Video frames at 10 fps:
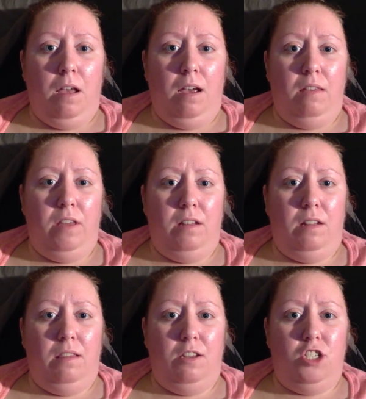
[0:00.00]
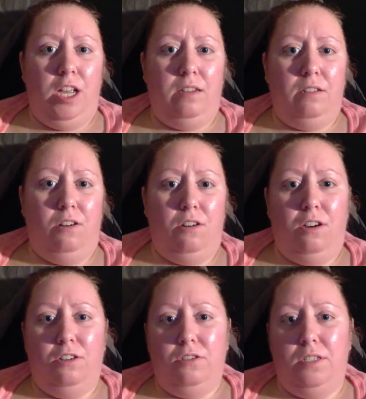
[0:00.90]
I think like the
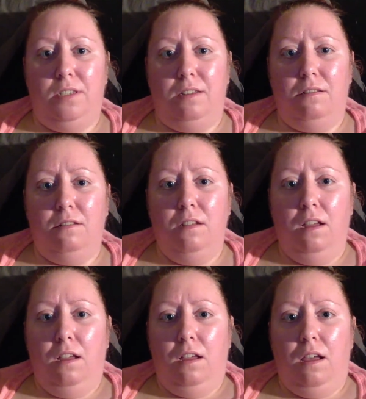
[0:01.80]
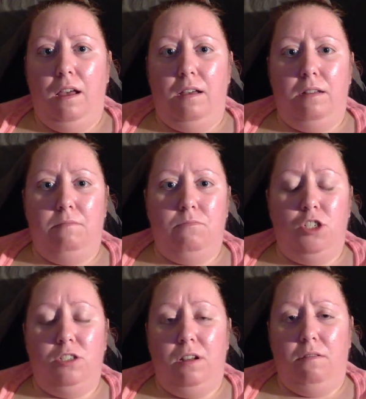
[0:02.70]
Shaytards and
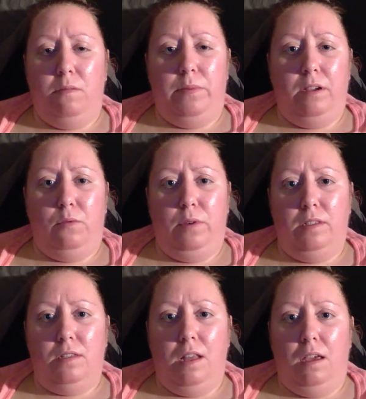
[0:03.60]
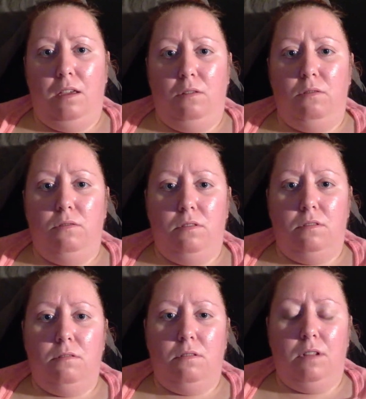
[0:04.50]
just all the big ones they
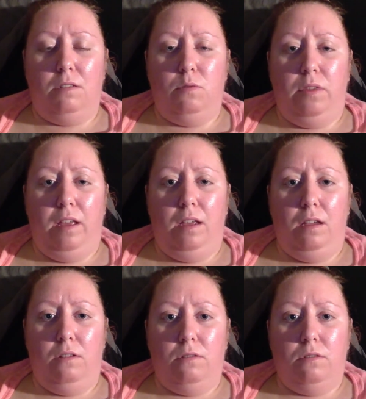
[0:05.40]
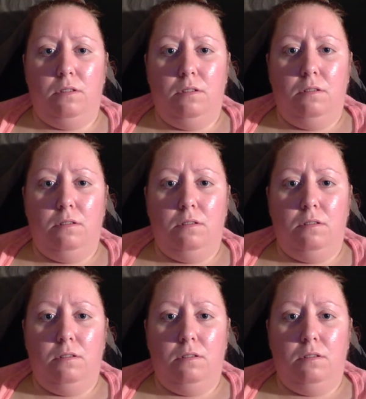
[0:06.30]
use, that's what they use.